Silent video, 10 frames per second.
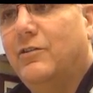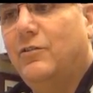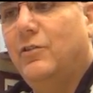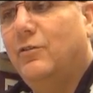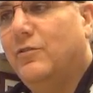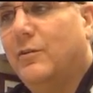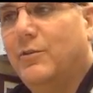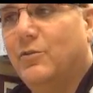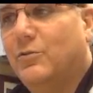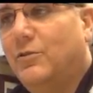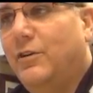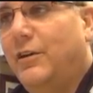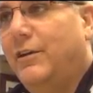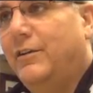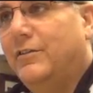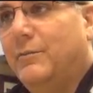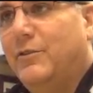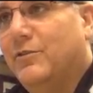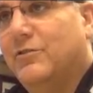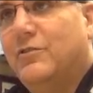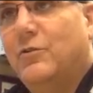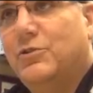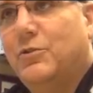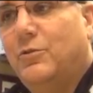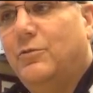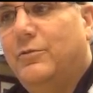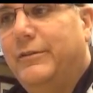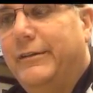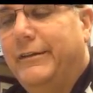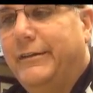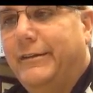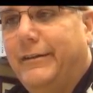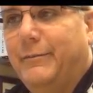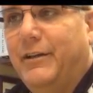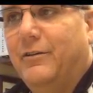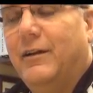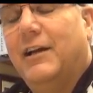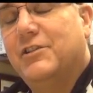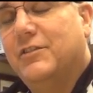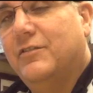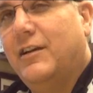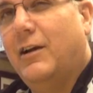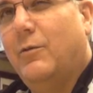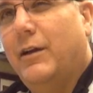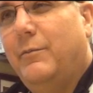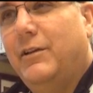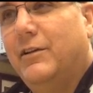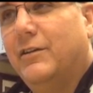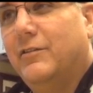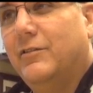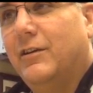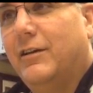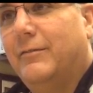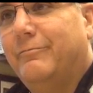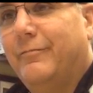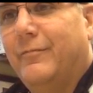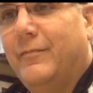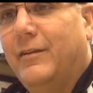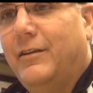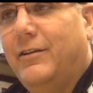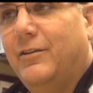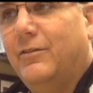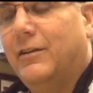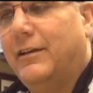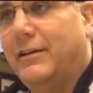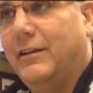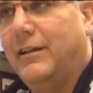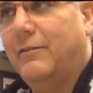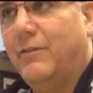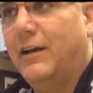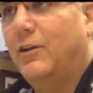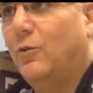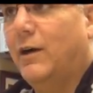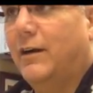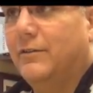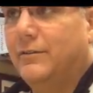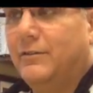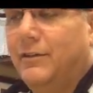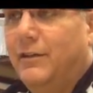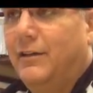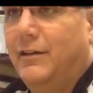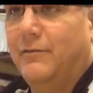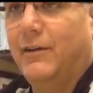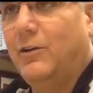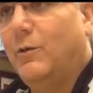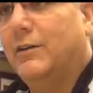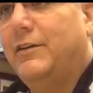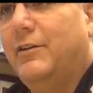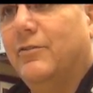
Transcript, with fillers: because you lose some of your some of your social um, interactions that way because uh, you know like like if I go out and if I go out to